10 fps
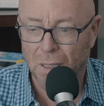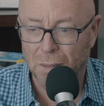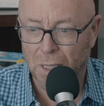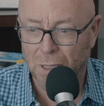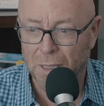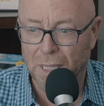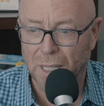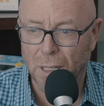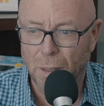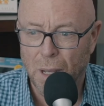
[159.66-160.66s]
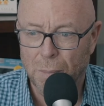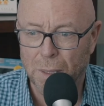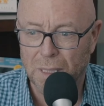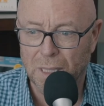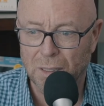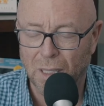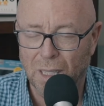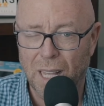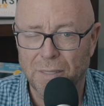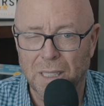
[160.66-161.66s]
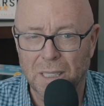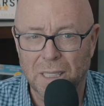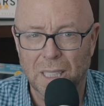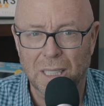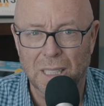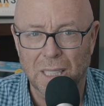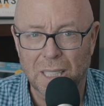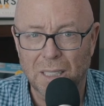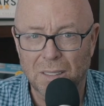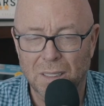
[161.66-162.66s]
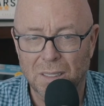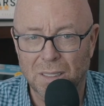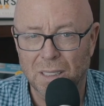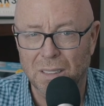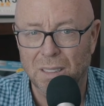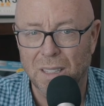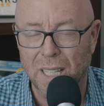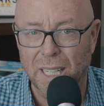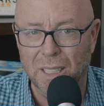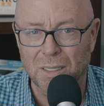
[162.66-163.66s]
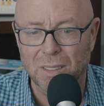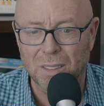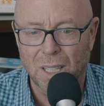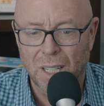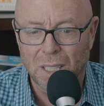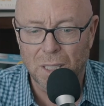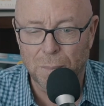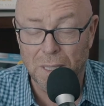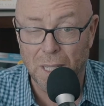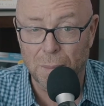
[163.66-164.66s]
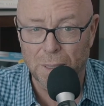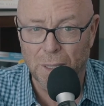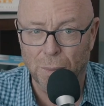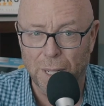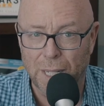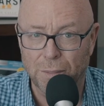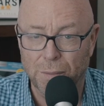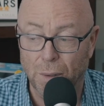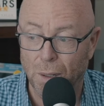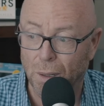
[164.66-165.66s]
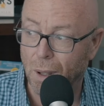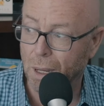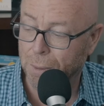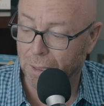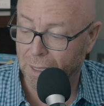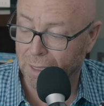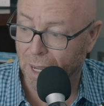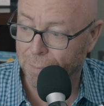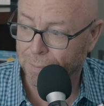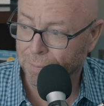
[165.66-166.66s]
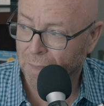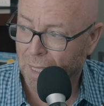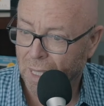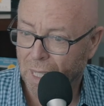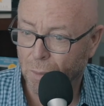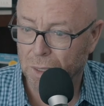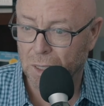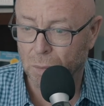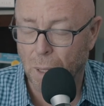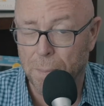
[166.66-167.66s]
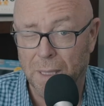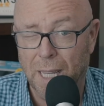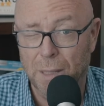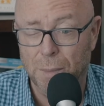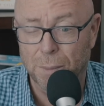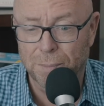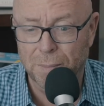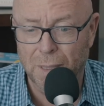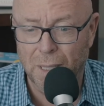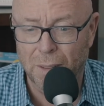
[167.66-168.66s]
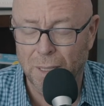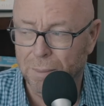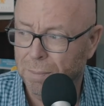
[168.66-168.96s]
here and there, but these 11 did these six things to become great for a long period of time. Yeah. Which is replicatable. And you right? touched